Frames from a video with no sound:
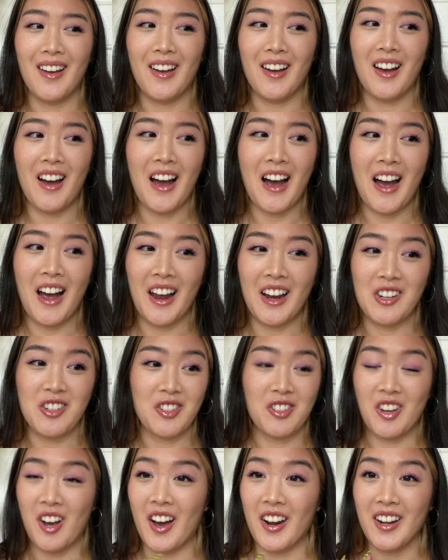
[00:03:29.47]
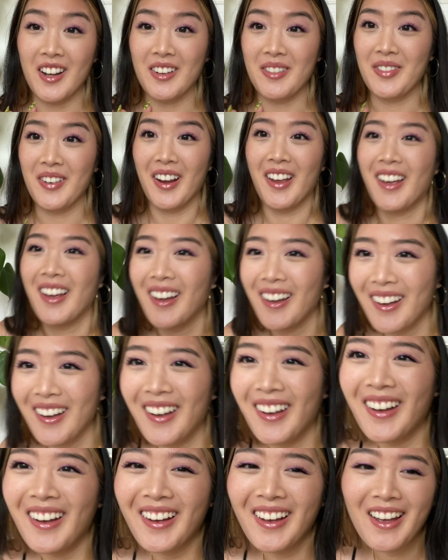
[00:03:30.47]
I just got it.
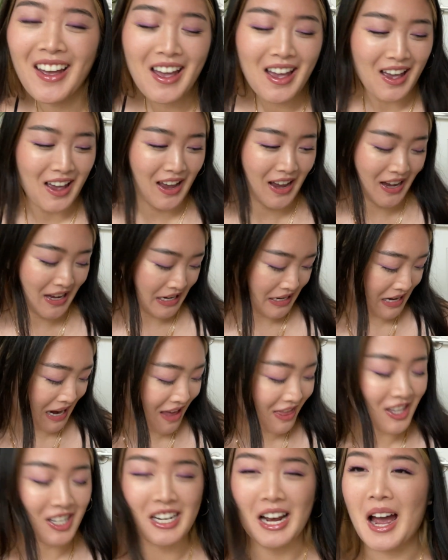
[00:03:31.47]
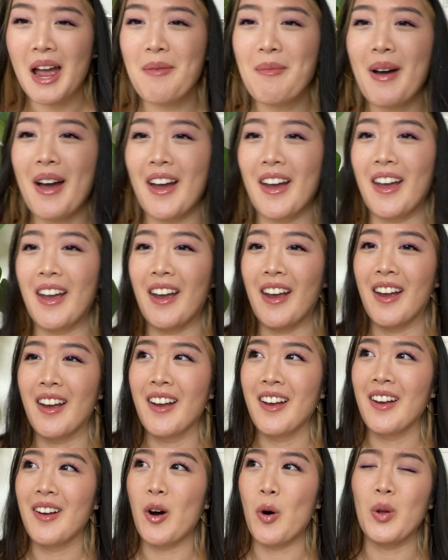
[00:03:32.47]
And at the time I
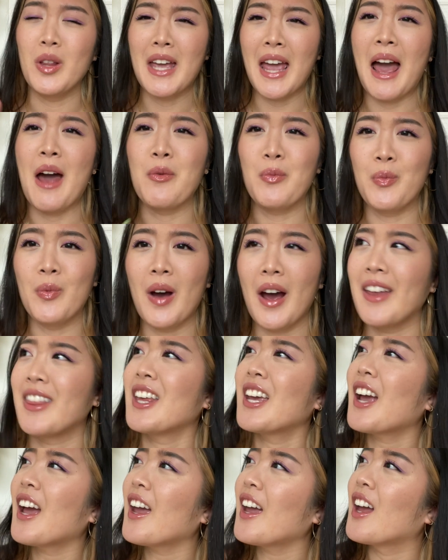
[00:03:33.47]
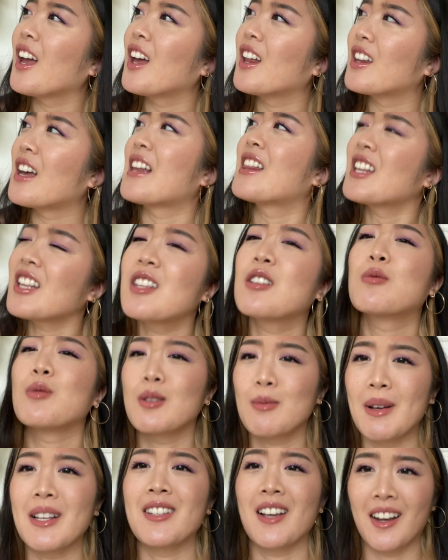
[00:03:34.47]
only had, I think this was
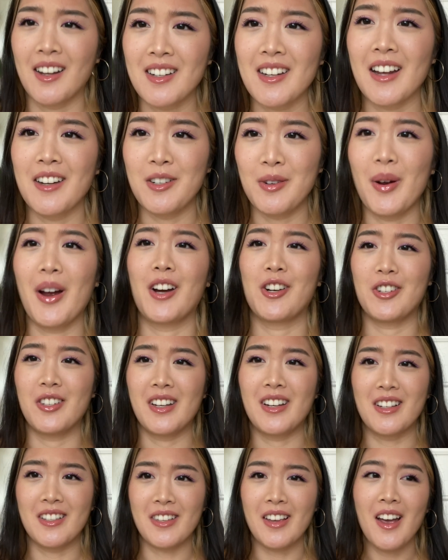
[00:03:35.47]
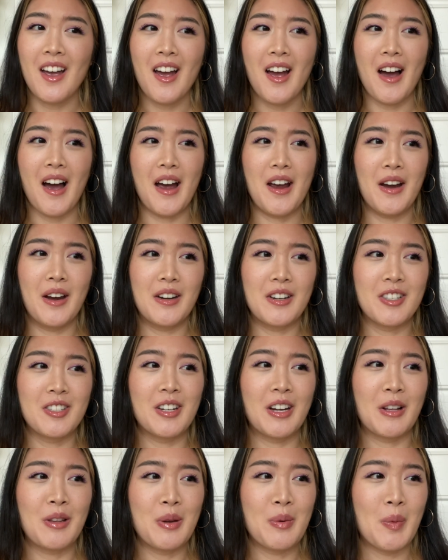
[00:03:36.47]
my second tattoo actually, because I
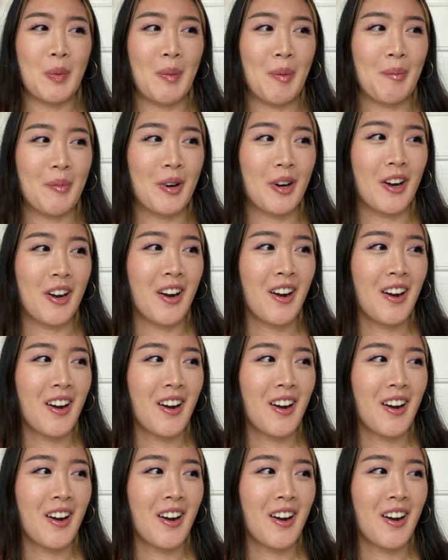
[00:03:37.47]
distinctly remember